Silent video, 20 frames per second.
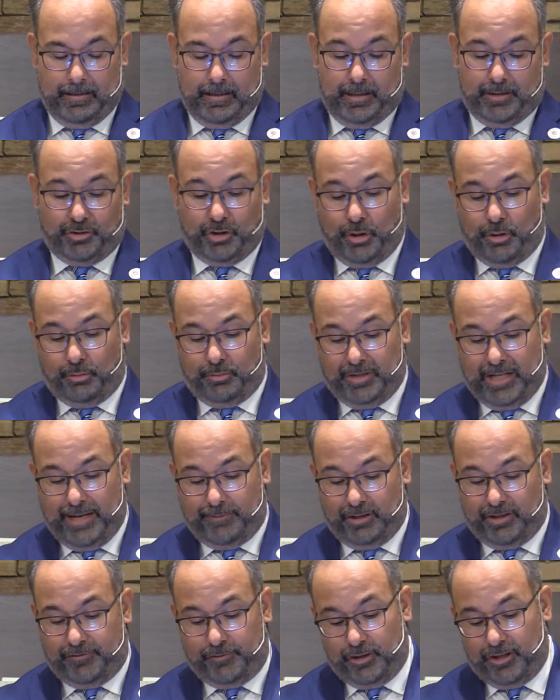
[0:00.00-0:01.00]
So
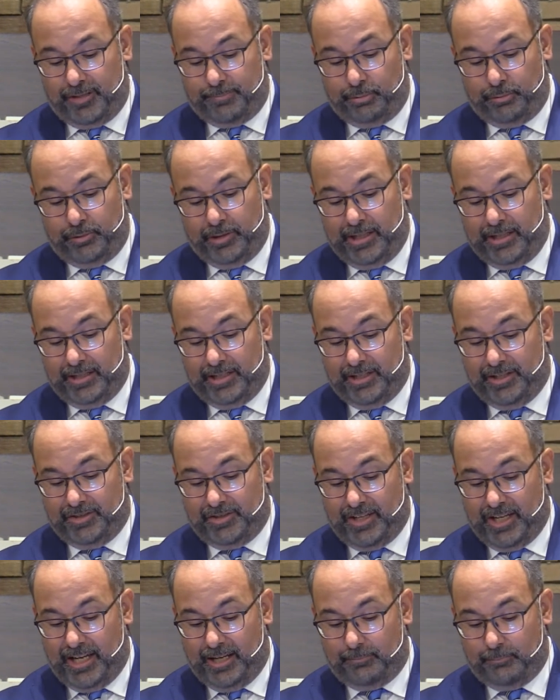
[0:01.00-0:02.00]
David's first point is
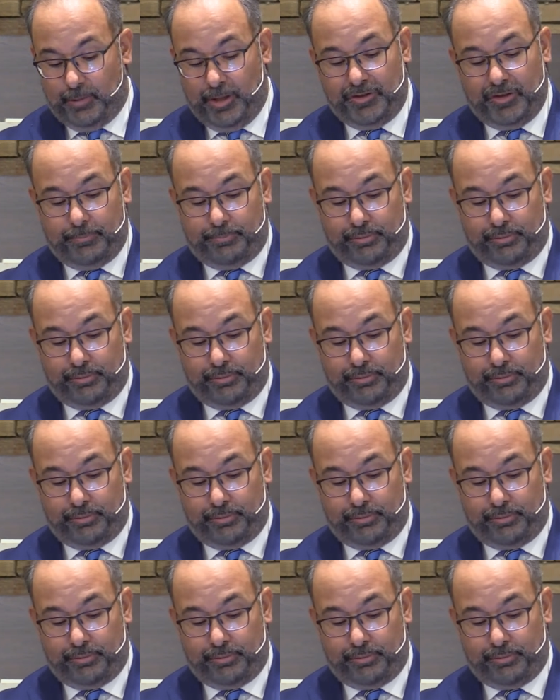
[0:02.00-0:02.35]
that what the